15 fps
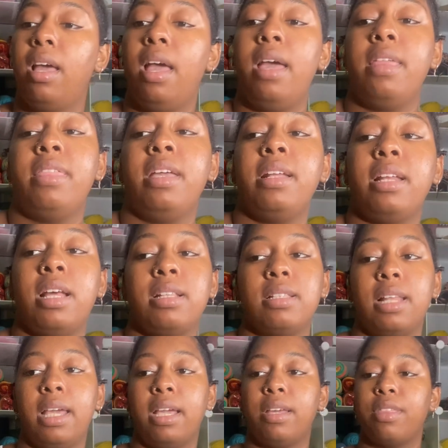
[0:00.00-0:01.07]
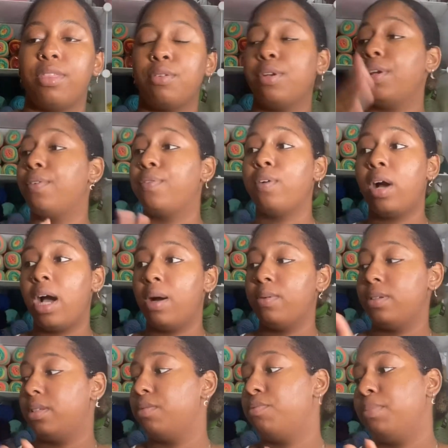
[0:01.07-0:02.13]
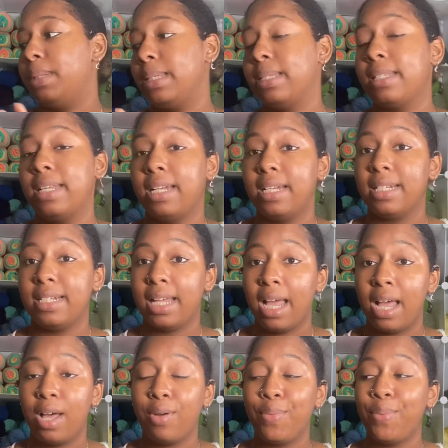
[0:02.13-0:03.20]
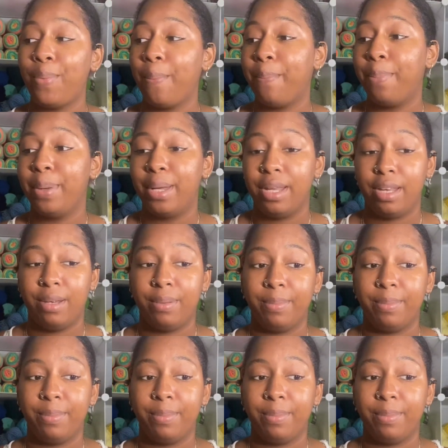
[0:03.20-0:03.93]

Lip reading: I think that's like 3 or 4 hours of me sitting down, but